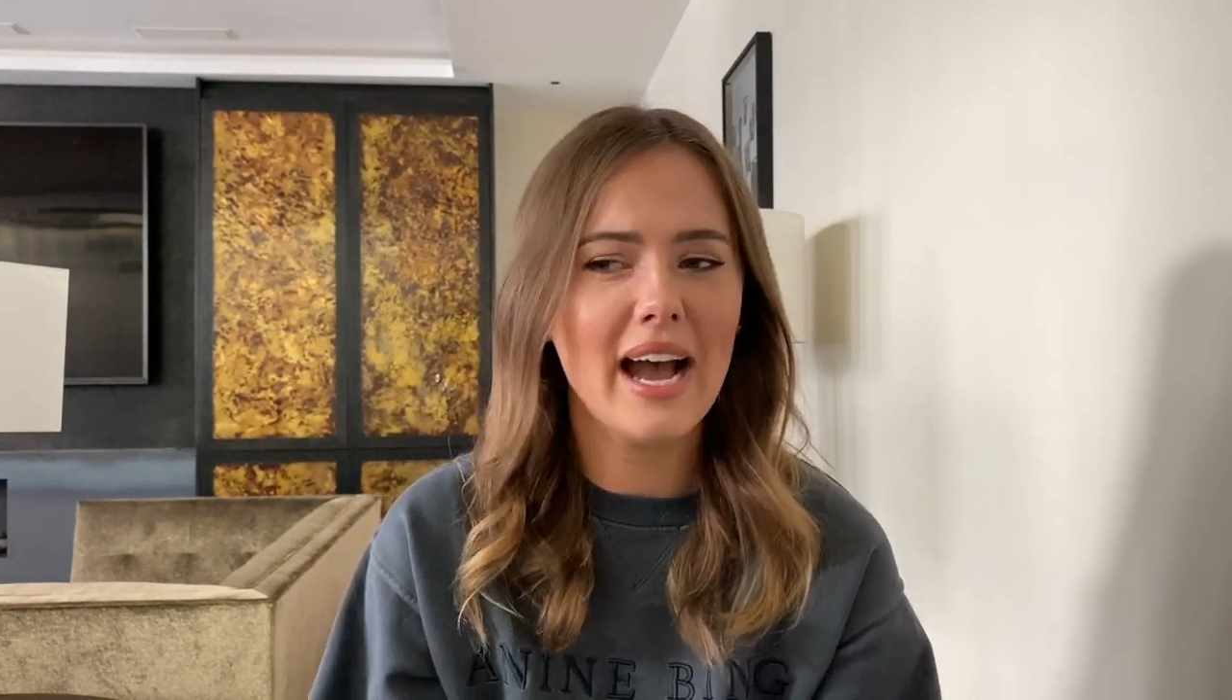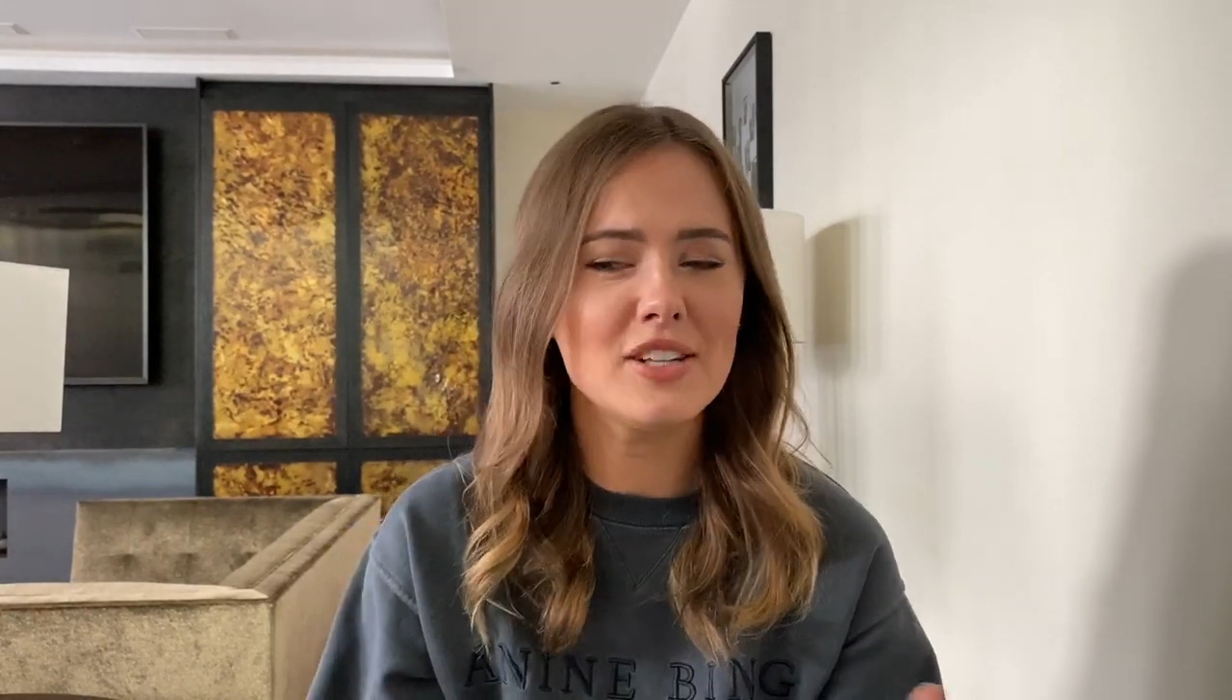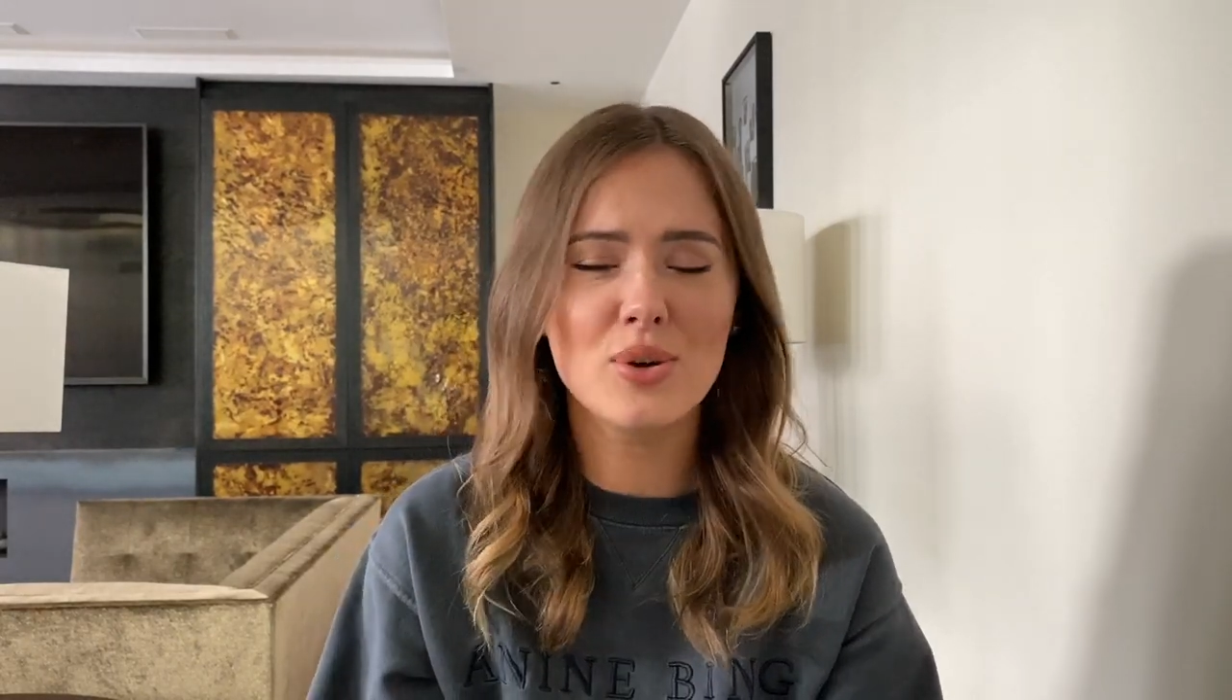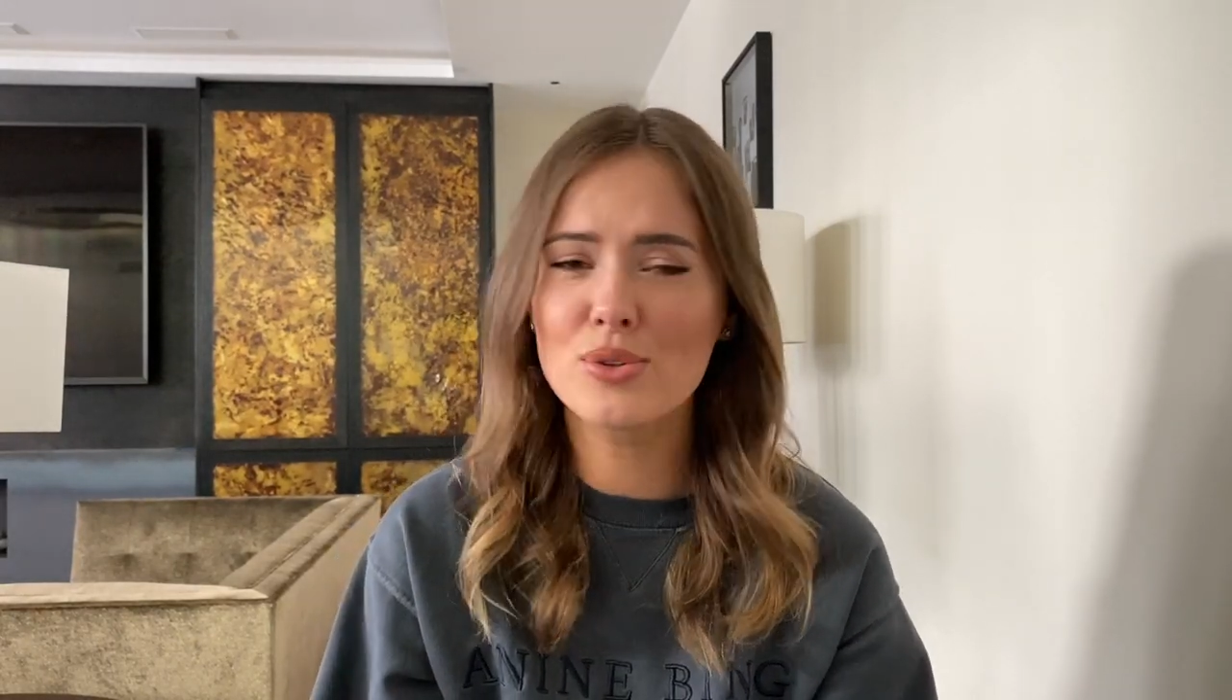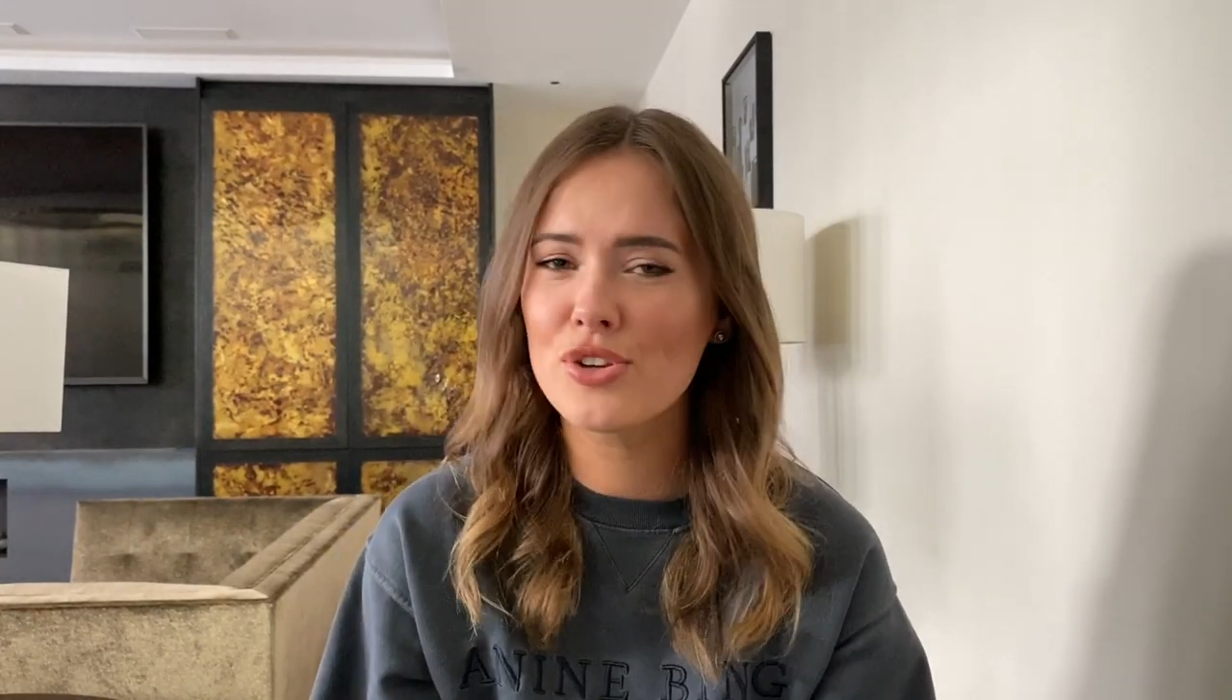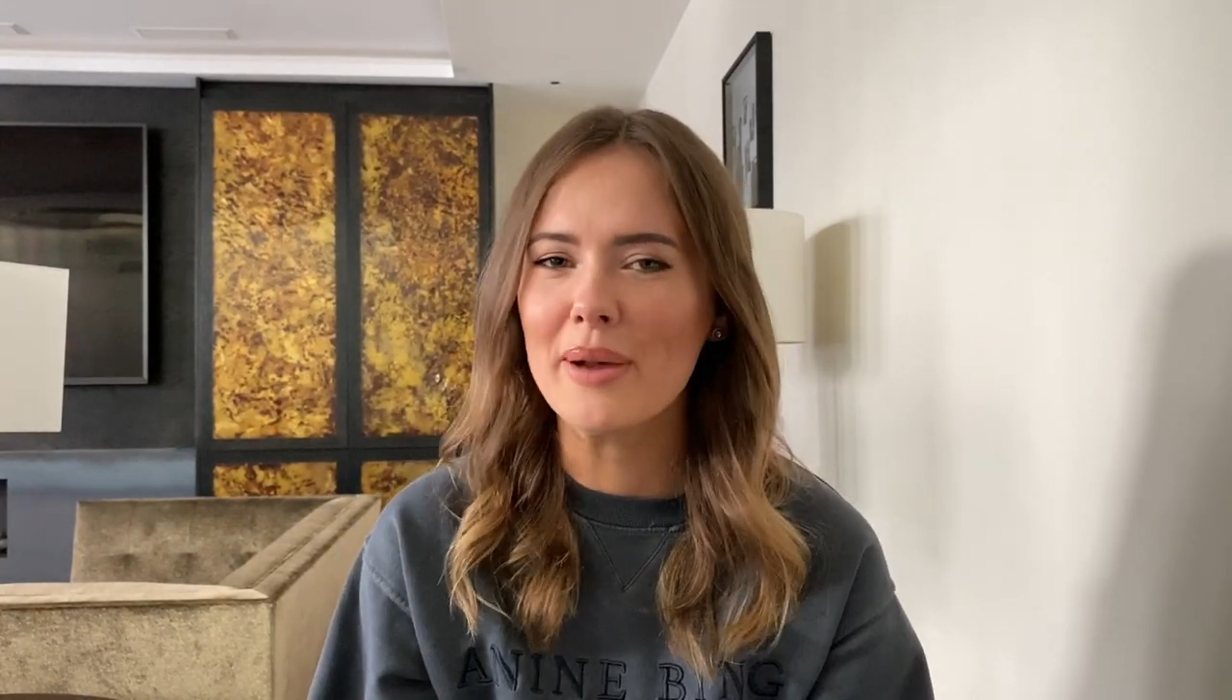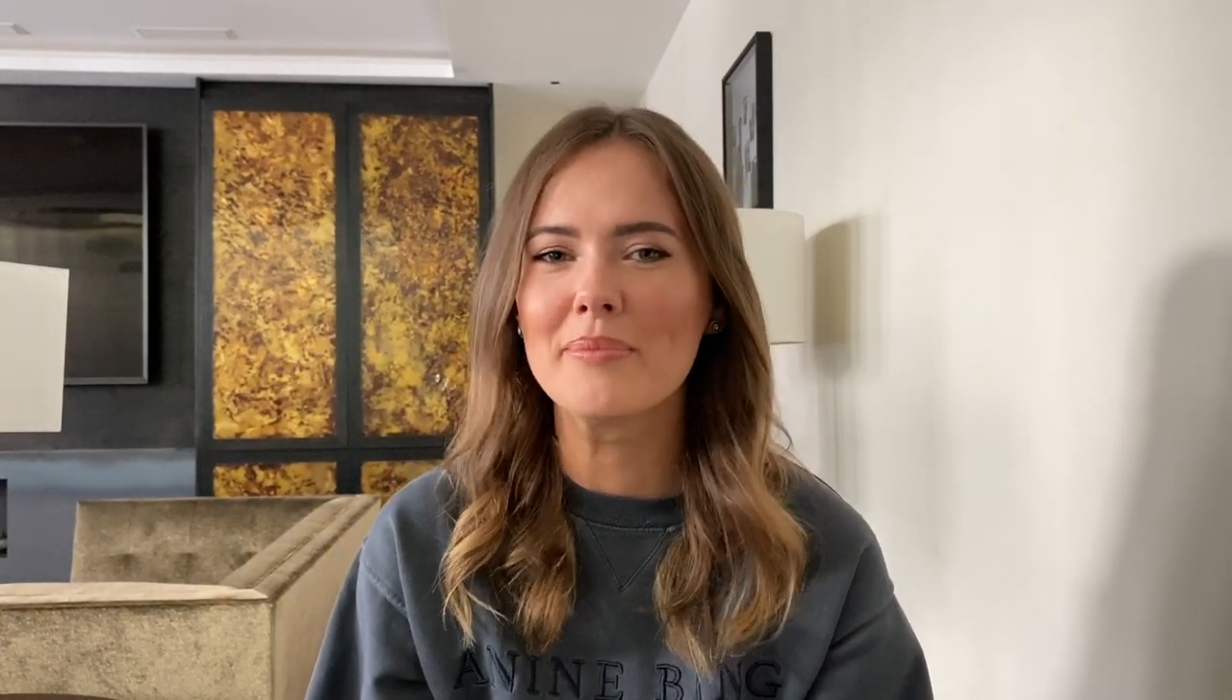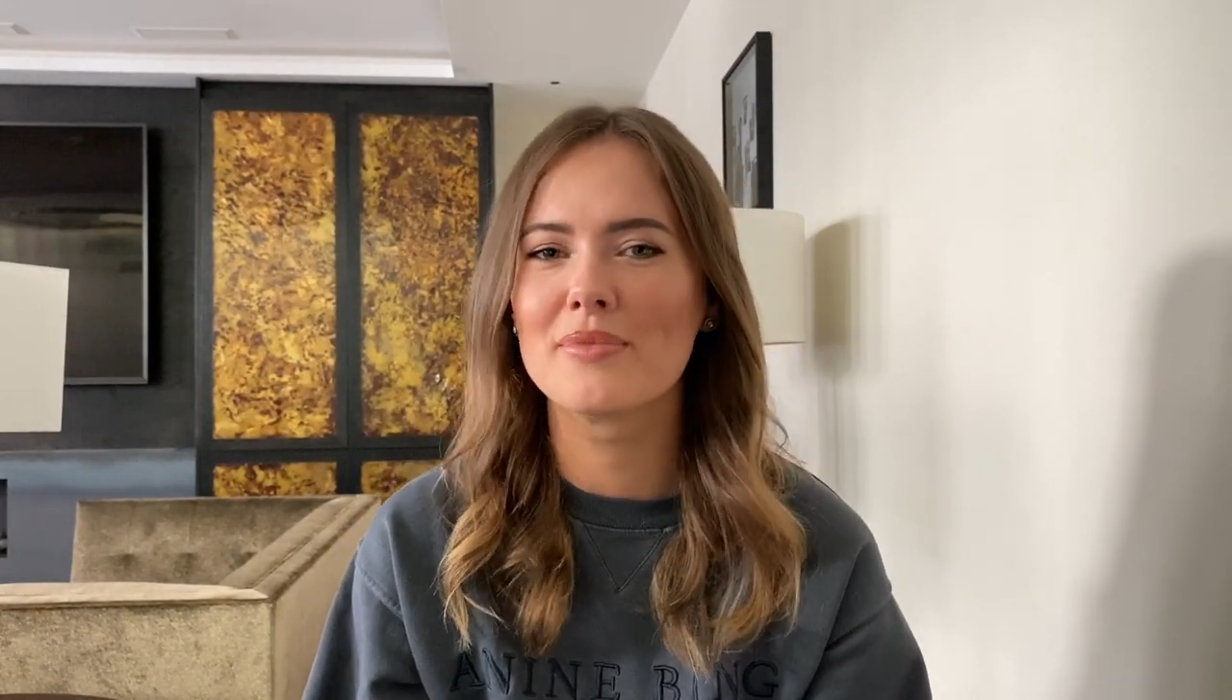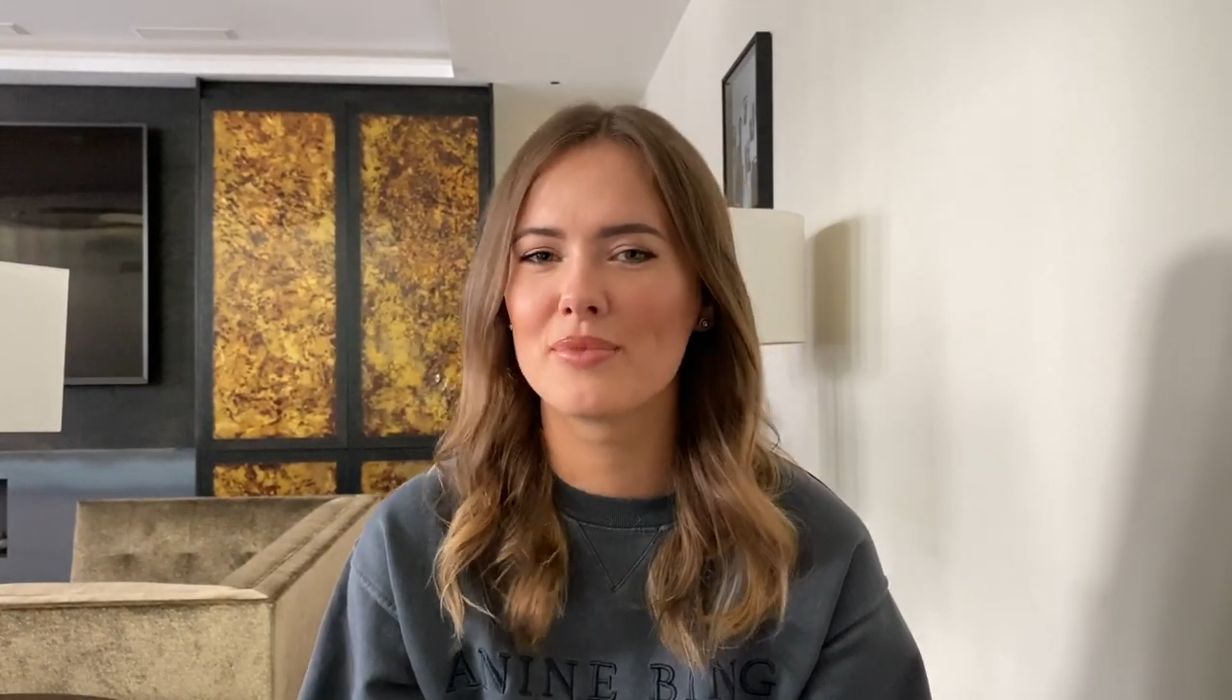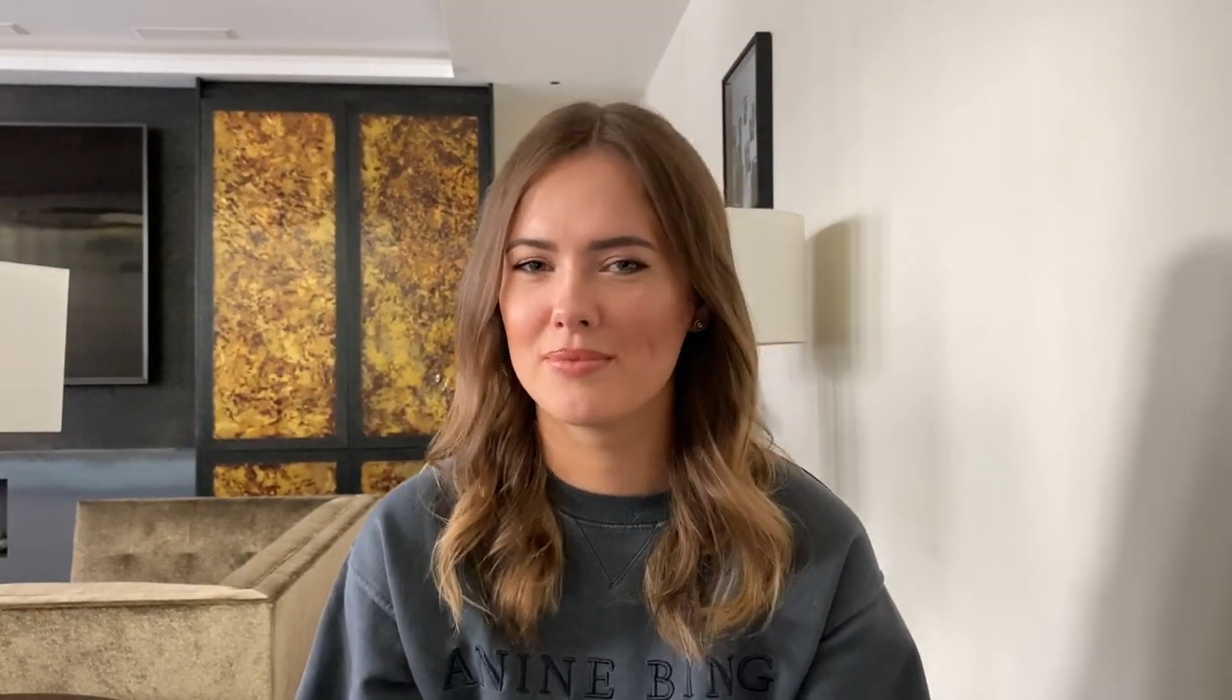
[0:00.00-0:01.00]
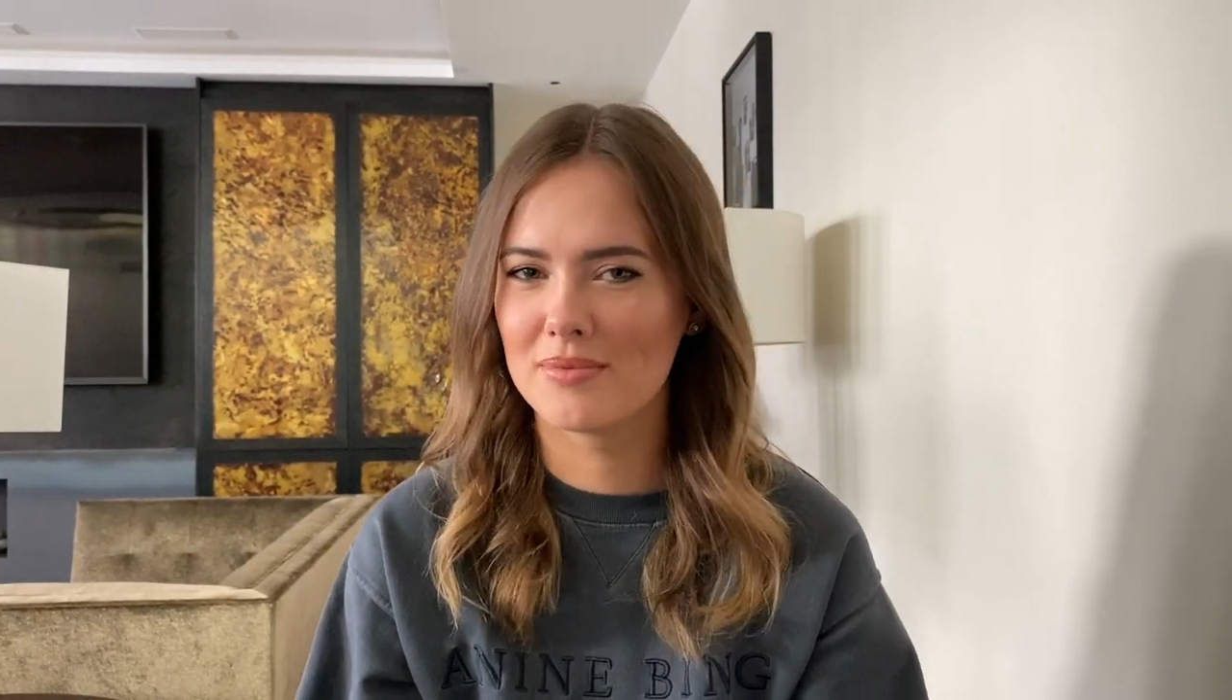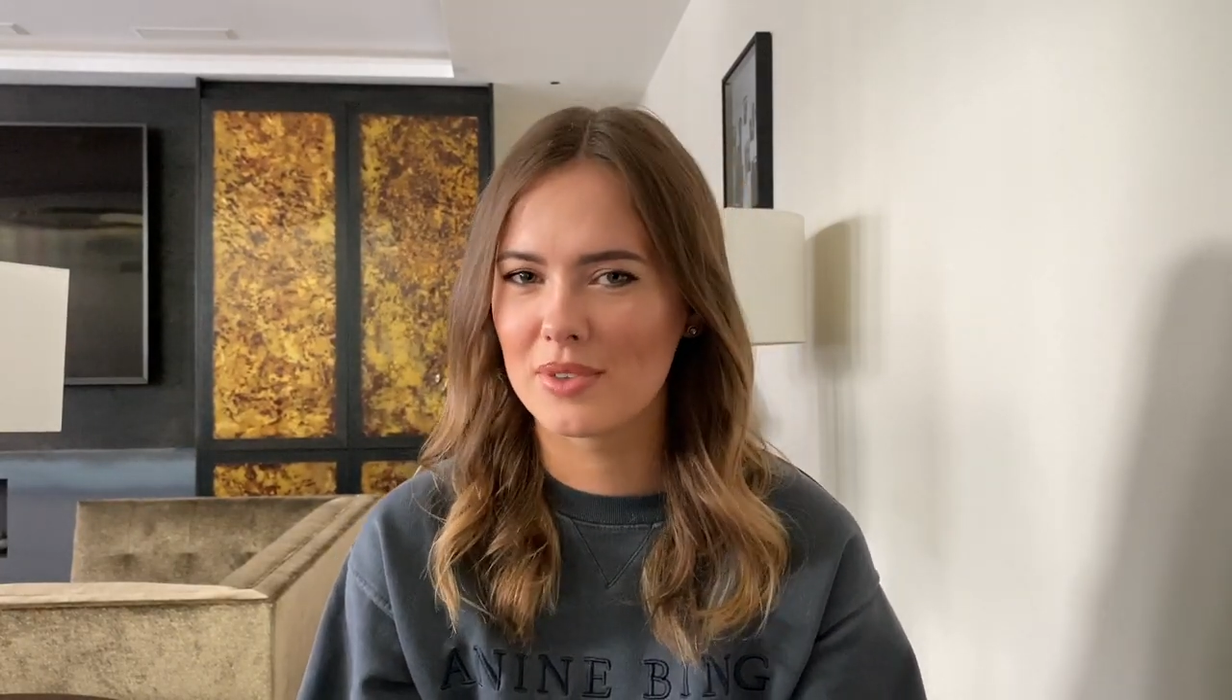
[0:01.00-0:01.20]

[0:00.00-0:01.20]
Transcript: I told you I'm